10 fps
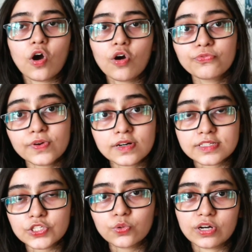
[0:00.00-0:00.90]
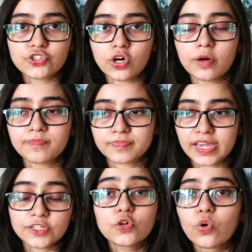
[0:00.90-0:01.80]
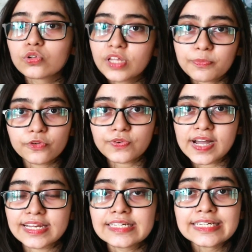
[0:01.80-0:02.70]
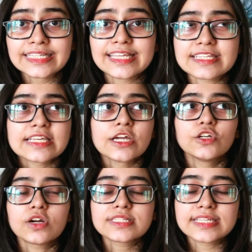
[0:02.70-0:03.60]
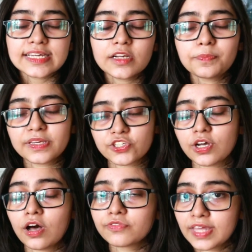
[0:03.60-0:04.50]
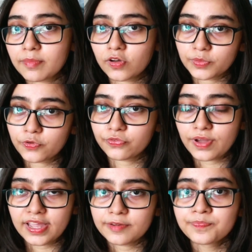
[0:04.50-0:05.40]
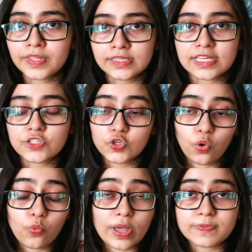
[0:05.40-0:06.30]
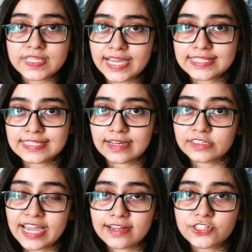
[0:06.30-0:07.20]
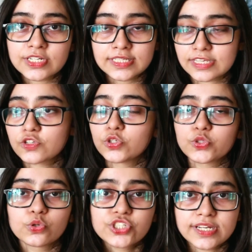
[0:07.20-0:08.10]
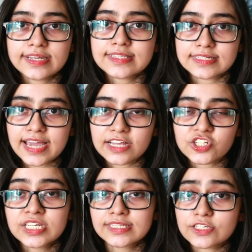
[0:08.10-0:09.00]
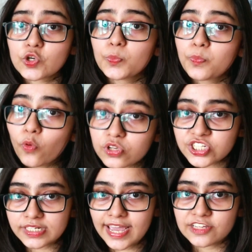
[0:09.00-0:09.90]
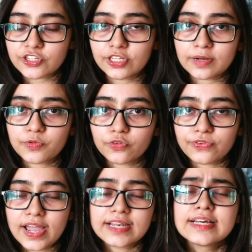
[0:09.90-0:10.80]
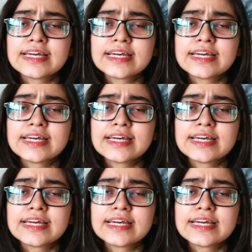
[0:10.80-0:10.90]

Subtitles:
offers you a job and you go to their profile, there's not a single picture of them on the profile. There's no websites attached. There's no social links attached. There's no posts attached in that profile.